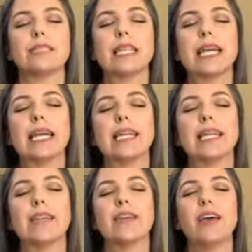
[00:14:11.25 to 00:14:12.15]
Landing
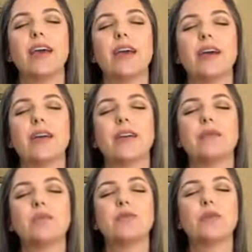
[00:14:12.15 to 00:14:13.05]
it there and
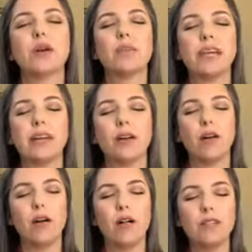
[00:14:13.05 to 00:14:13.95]
absorbing
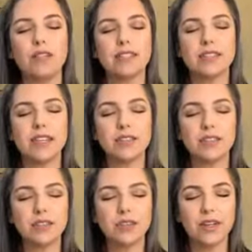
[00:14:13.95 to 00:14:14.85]
all of the
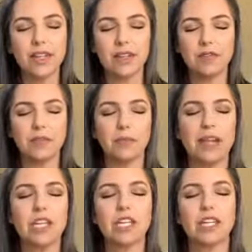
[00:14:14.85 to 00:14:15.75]
sensory
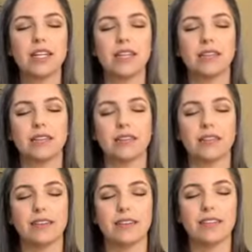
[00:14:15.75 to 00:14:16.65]
information
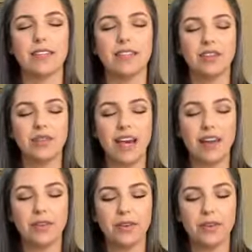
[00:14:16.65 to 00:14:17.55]
that you
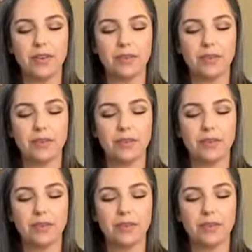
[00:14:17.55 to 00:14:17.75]
gathered.